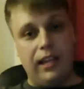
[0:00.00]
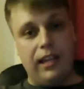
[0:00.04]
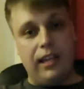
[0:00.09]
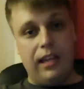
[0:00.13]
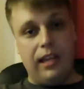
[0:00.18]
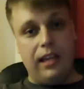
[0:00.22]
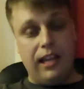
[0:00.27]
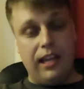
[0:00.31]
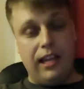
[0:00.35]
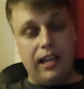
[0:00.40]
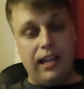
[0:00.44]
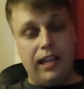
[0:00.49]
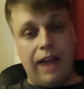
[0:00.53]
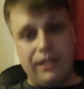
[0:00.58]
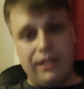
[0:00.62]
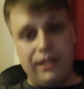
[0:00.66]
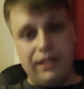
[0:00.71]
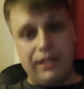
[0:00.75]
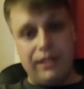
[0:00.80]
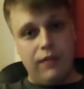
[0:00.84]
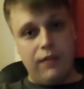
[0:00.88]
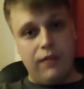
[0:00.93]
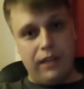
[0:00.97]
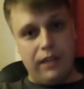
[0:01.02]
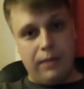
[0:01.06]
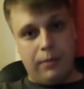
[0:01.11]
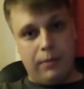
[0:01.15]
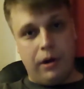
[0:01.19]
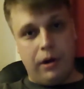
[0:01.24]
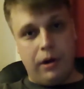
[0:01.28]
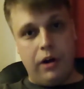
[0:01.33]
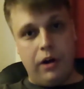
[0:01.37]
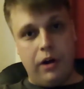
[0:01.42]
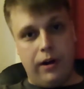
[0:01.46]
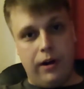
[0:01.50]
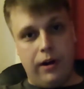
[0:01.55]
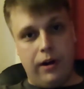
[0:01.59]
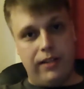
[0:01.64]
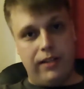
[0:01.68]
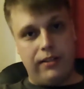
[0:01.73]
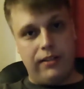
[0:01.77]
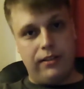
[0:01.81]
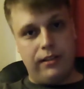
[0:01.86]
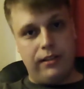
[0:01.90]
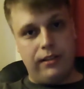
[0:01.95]
it carries over your
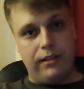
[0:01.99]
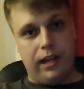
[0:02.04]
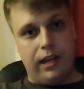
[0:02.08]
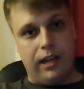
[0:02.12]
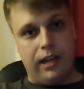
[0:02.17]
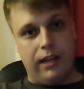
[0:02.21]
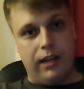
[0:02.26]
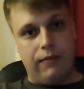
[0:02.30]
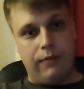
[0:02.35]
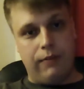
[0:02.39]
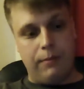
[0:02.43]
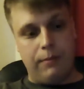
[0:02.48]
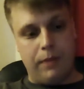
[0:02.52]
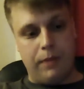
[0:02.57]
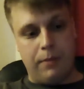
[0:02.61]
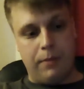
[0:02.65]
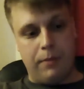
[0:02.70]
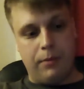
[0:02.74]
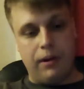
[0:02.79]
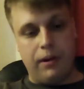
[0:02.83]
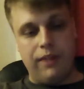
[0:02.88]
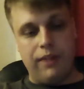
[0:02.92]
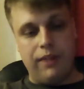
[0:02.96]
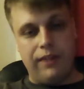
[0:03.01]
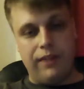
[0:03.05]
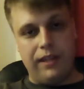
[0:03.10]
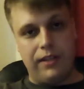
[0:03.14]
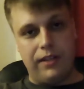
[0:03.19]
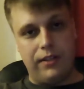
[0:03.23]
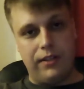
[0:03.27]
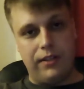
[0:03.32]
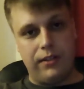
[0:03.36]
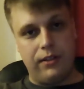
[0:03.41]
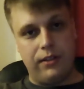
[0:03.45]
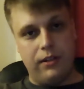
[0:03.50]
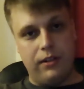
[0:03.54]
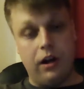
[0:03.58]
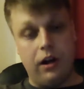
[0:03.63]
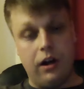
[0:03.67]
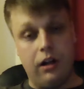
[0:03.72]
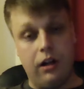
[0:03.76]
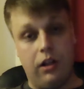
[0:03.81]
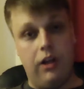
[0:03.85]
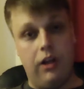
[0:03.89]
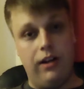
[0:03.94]
progress from your previous
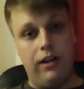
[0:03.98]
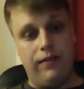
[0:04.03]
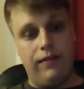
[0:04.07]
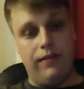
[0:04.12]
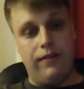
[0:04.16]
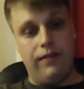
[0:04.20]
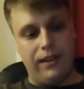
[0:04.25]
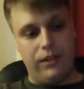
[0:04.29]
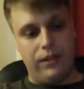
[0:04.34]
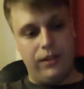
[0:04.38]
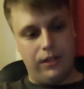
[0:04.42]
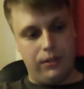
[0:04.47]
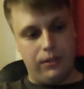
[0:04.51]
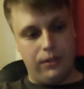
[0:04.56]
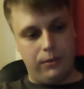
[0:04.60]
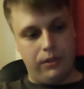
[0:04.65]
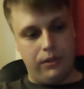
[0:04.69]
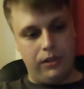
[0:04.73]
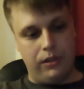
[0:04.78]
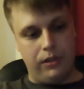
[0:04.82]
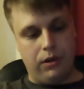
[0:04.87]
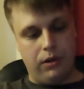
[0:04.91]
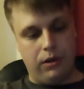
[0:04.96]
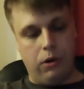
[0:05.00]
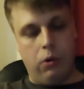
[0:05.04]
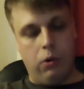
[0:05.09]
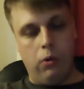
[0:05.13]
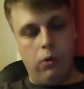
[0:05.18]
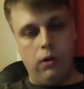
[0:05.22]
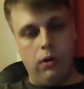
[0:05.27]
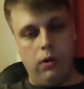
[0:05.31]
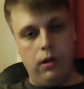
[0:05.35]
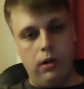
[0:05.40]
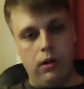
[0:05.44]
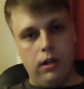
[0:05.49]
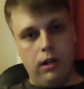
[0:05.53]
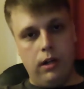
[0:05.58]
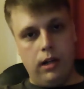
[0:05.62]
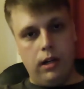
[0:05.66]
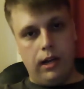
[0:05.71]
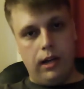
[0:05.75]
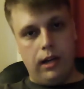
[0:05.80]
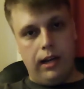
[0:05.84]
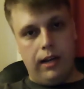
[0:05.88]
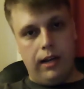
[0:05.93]
online adventures, which is cool.
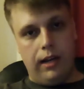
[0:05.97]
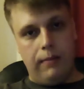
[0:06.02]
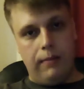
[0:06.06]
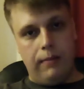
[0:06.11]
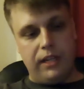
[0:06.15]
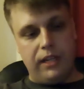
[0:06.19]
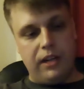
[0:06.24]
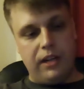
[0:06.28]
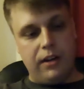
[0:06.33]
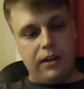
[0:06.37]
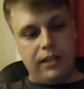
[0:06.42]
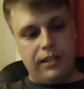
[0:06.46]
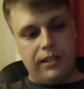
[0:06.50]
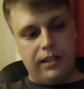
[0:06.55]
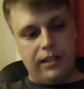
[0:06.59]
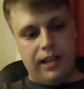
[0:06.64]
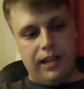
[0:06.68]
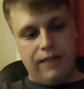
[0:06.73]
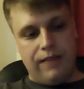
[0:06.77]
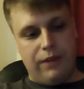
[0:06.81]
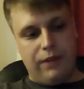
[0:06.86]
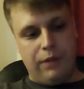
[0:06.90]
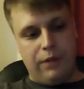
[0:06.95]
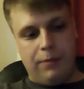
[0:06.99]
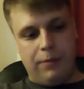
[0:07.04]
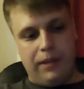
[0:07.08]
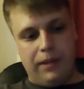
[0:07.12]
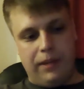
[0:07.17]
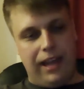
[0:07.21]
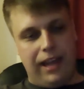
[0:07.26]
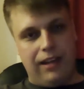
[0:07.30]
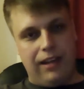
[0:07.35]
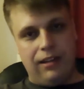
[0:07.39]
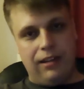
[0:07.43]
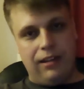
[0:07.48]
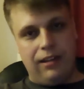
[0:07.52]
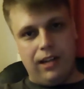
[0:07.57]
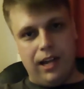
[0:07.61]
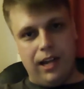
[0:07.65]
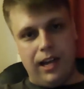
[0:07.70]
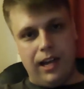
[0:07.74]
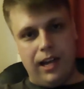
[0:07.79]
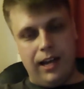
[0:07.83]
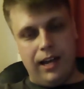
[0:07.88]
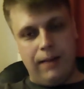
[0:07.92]
So you don't need to level up again.
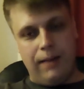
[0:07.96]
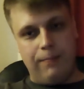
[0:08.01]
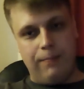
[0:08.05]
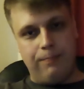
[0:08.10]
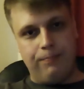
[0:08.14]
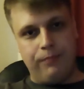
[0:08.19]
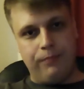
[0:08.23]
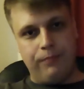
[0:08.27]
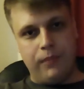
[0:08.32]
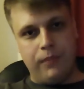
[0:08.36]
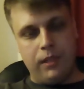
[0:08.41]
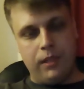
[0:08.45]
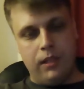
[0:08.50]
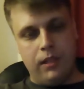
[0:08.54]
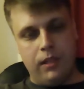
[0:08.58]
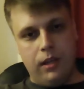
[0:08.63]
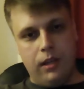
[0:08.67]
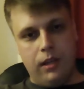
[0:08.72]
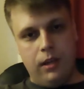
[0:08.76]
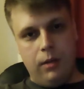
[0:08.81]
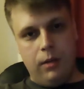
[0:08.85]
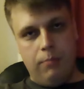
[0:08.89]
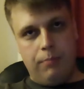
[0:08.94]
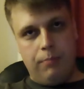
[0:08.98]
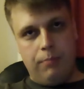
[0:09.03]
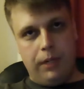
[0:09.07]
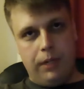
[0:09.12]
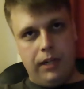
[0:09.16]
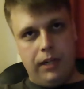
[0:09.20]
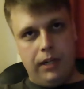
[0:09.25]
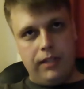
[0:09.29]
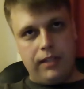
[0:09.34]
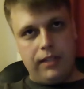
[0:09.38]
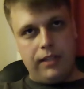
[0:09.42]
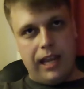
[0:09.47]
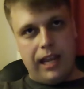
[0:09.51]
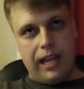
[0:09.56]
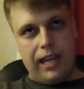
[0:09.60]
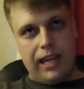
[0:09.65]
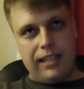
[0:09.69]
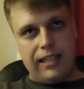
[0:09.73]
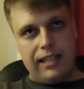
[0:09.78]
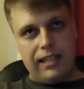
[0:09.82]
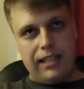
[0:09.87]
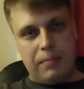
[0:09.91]
But I
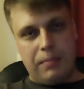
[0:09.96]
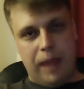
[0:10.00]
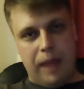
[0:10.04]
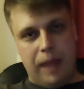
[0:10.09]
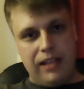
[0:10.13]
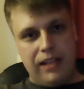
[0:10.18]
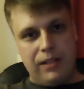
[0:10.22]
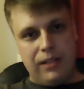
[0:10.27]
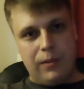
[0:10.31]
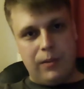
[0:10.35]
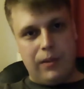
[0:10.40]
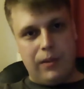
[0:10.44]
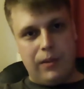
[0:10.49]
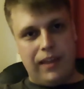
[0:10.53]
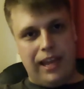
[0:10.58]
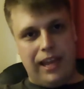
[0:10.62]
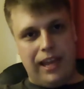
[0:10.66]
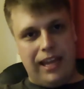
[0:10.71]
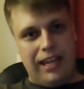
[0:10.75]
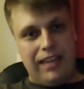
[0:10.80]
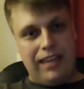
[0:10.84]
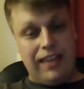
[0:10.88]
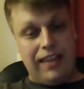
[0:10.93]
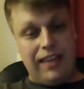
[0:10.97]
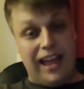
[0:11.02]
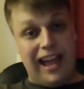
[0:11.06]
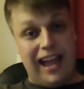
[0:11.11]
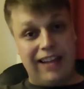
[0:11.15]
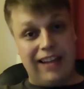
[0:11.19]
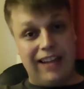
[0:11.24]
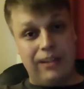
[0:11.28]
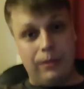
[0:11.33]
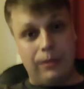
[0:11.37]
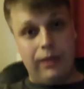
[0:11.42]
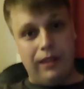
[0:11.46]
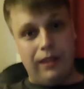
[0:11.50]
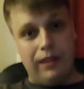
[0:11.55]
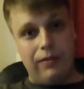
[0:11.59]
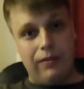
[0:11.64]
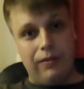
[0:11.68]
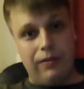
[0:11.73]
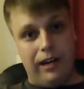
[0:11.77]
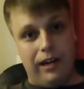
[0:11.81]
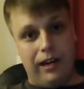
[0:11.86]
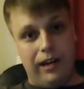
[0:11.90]
guess it depends what they add to it,
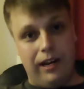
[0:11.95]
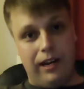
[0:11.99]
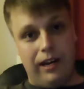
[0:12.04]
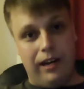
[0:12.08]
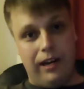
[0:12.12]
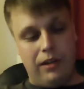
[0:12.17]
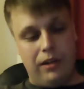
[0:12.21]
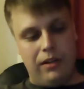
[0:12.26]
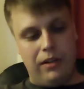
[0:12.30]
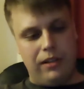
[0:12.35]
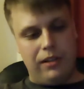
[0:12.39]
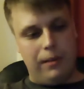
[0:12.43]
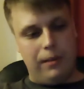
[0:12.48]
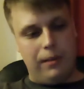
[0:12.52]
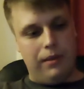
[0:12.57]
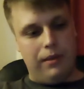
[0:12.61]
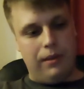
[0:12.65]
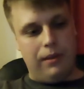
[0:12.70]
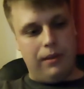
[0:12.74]
really, because they were